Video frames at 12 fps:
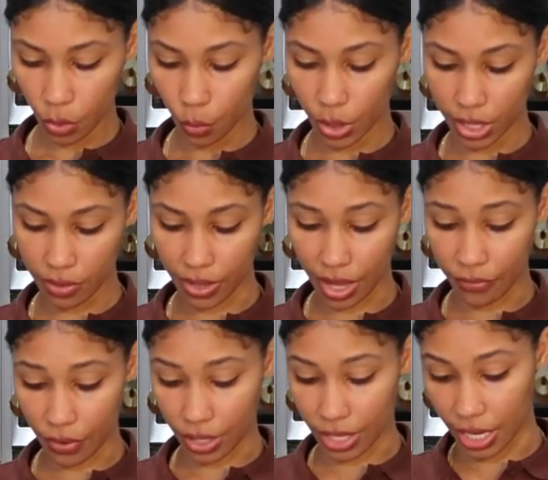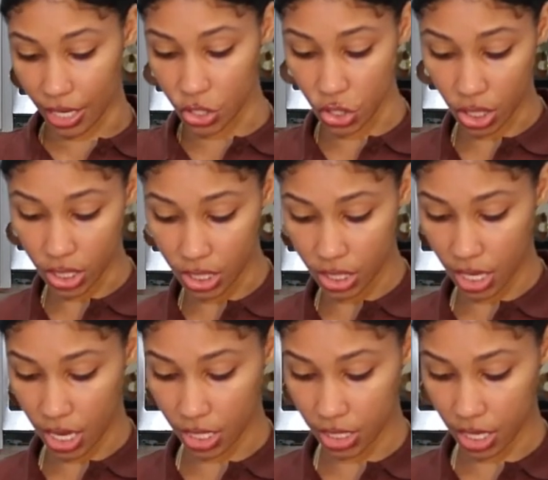We live life on edge on this
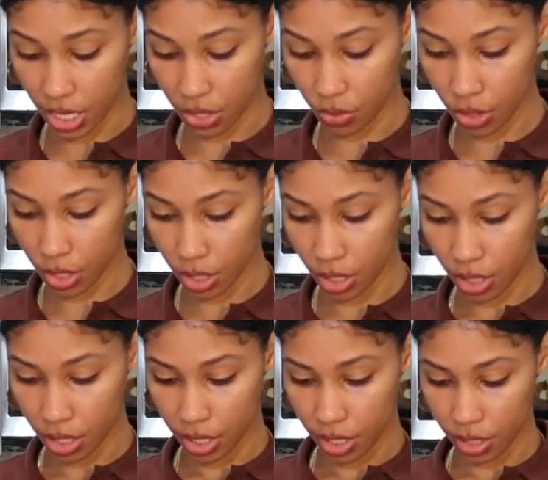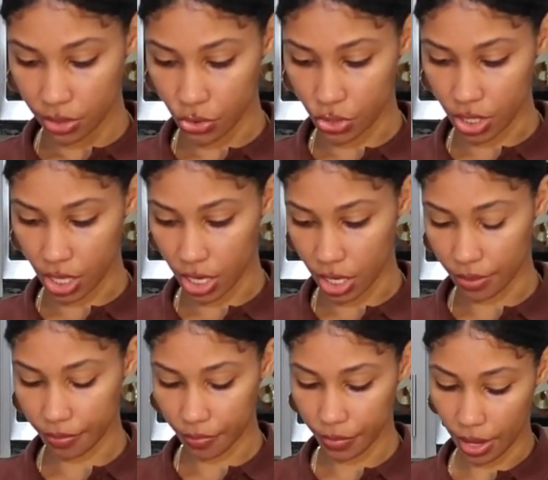side of town. Just kidding.
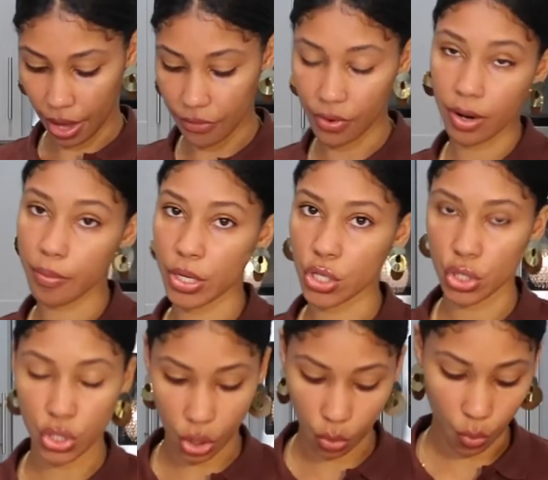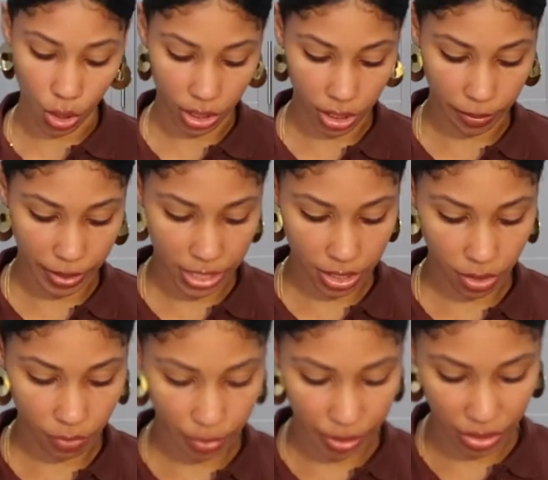I very much don't want to cut
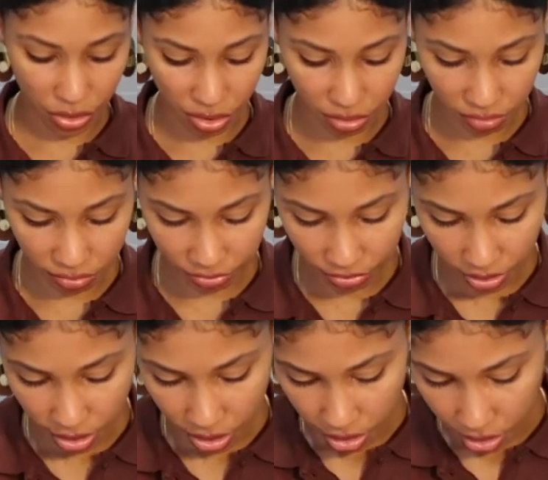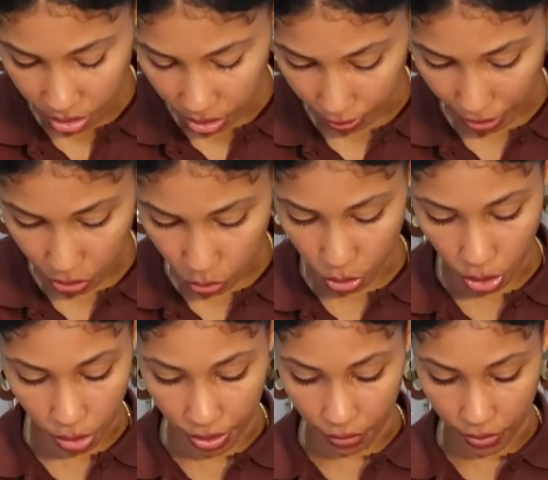myself, but you know, I'm not doing
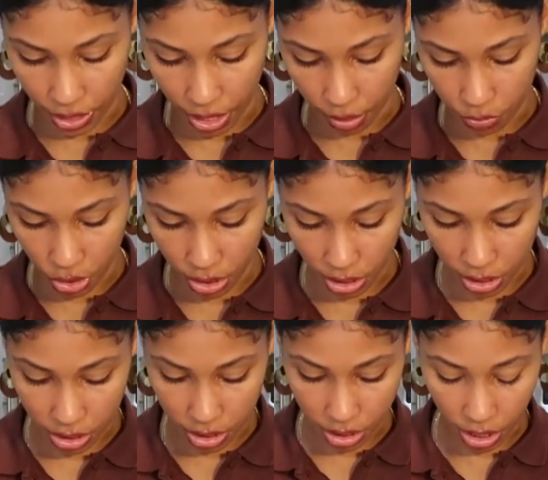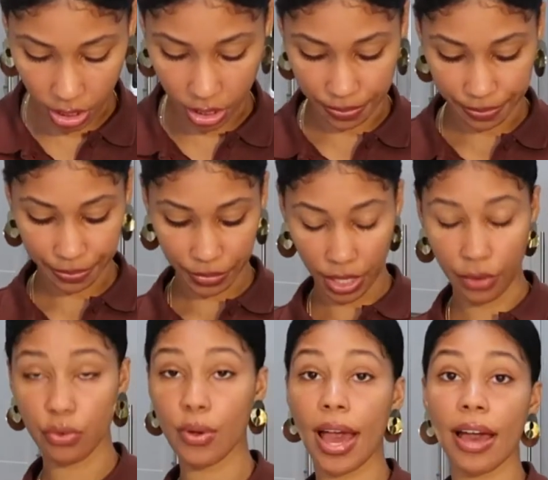all that right now. I'm trying to get this done.
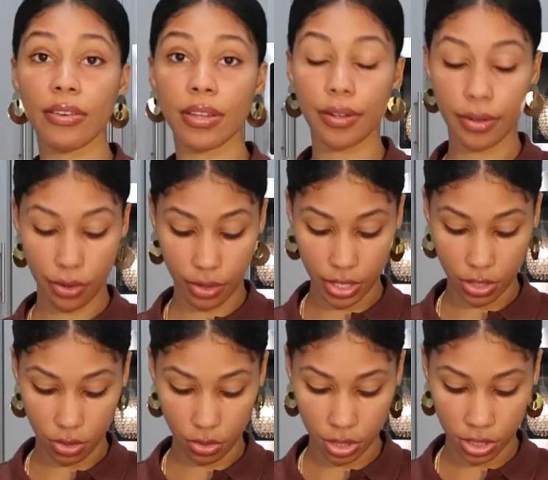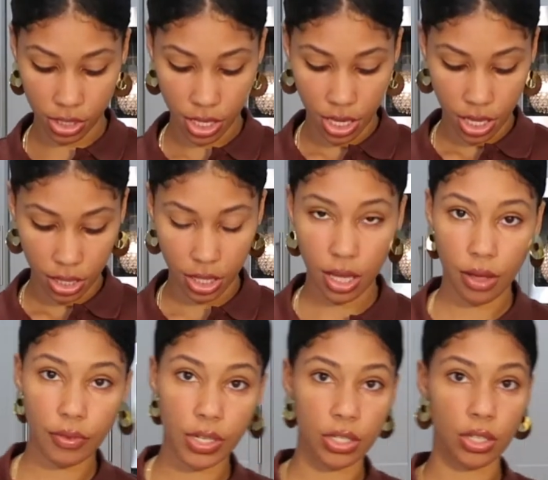If you haven't already noticed, the
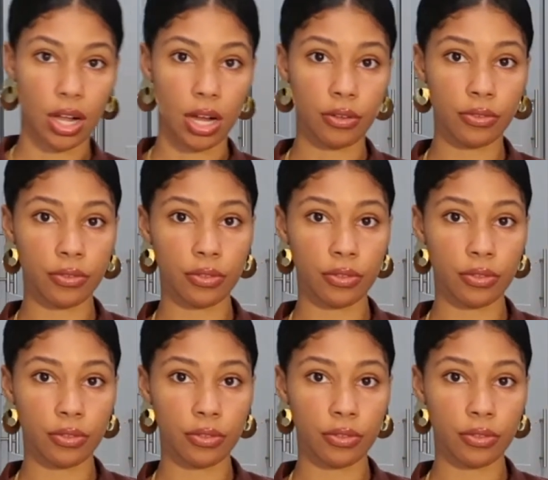oven is off,